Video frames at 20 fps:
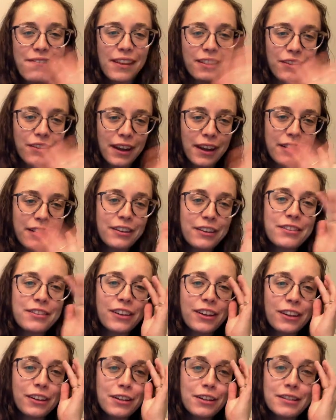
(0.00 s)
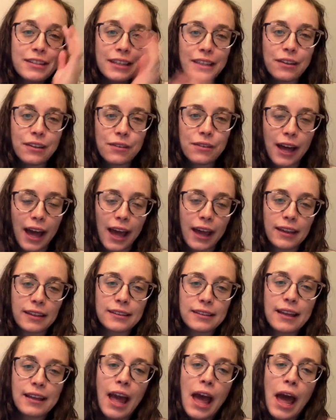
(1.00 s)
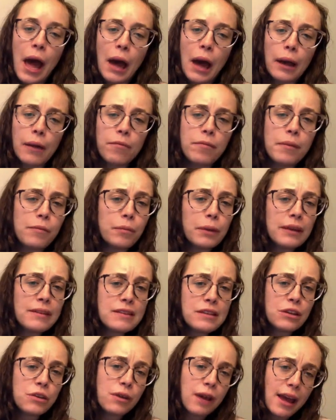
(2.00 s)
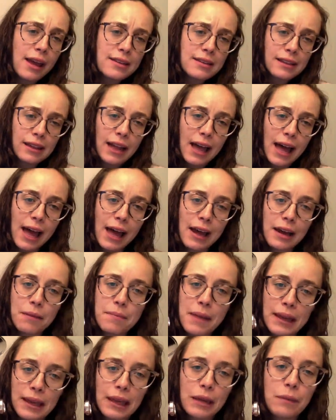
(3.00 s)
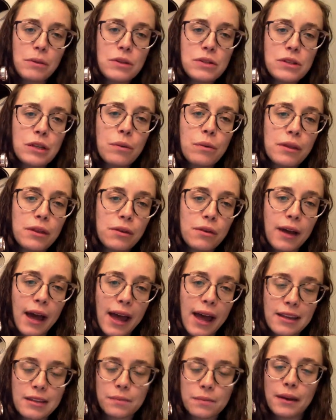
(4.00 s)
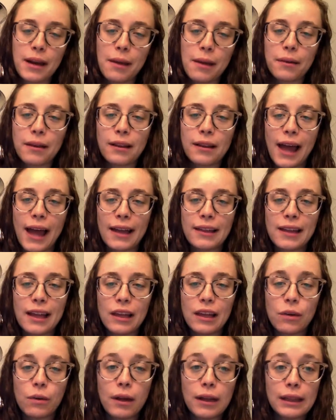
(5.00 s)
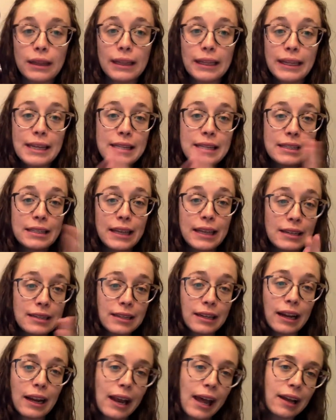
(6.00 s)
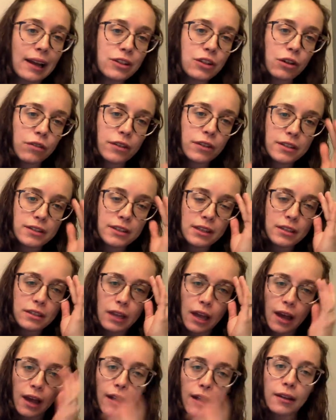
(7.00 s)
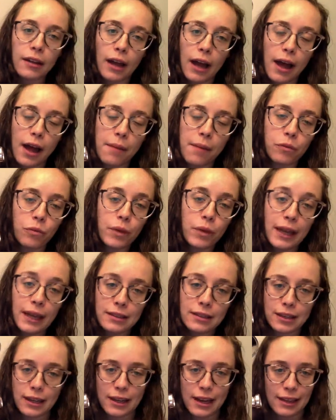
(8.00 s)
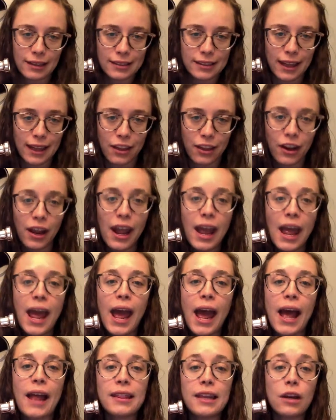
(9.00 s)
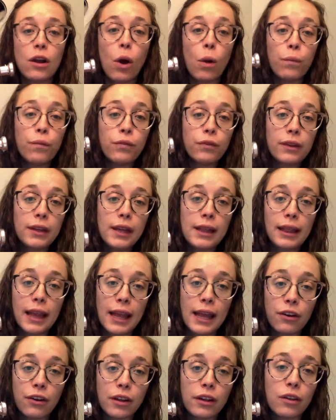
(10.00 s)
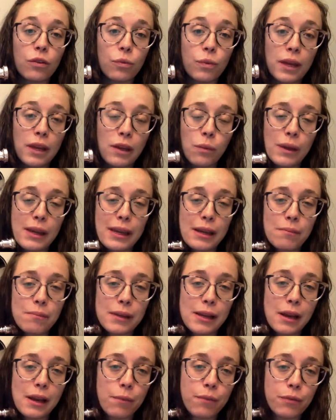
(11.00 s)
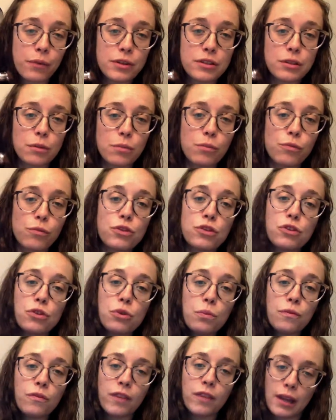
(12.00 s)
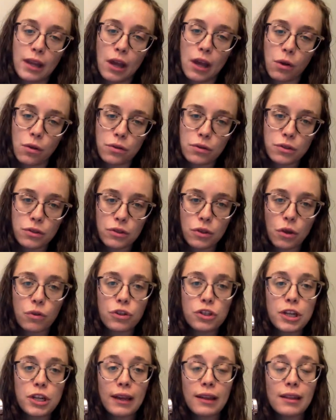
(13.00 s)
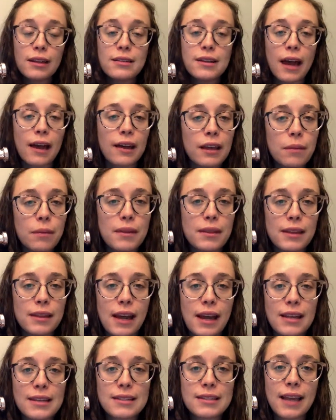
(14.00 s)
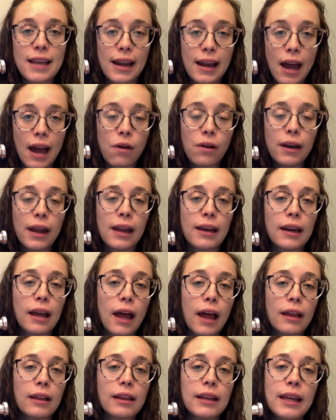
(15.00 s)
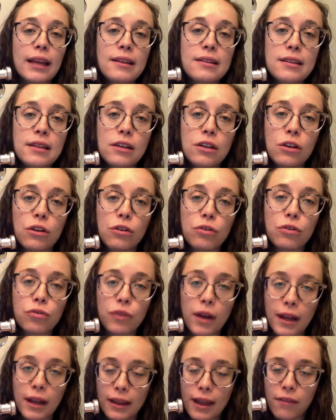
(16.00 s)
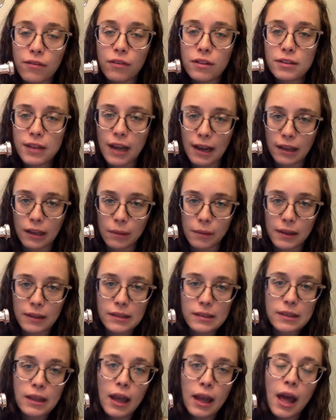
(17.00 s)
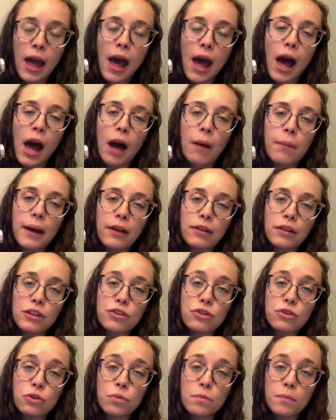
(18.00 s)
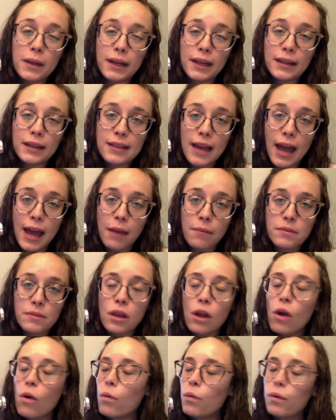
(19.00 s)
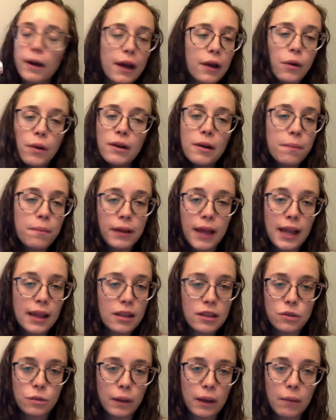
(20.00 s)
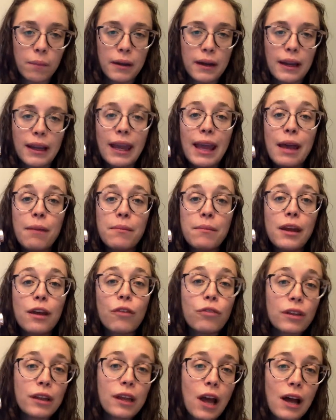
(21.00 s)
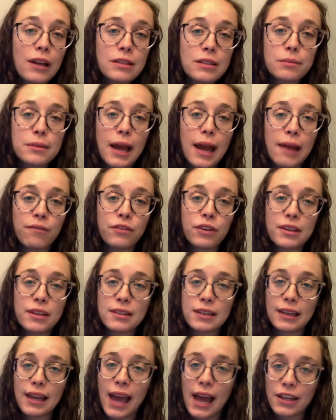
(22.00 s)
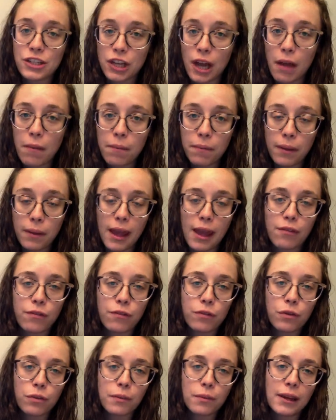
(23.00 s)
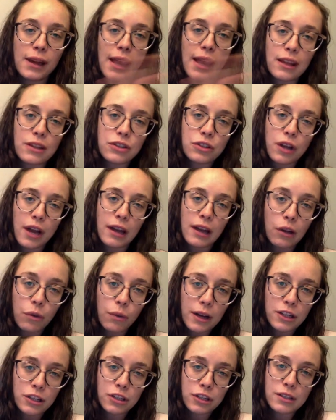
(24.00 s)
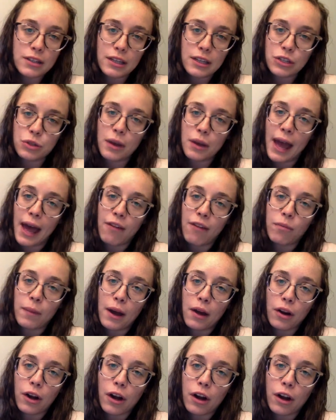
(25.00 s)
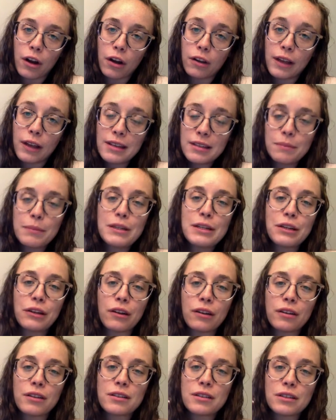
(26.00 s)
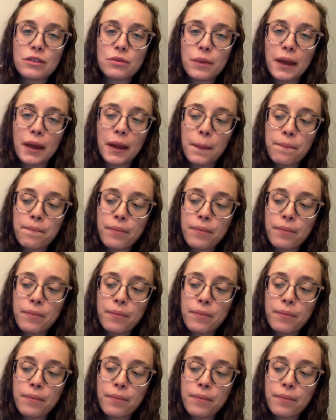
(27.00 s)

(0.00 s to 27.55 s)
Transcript: fifth graders, good to see you guys. I've been missing you guys a lot and making music with you guys, but I'm glad that you at least get to connect over Seesaw. We get to connect together. And then hopefully later in the week we can meet up for some Zoom videos. So check the document that I sent out and linked in your grade level documents about the Zoom meeting times. We're not going to play this week, but it can be a really awesome time for us to catch up and for me to answer any questions that you have about our lesson materials this week.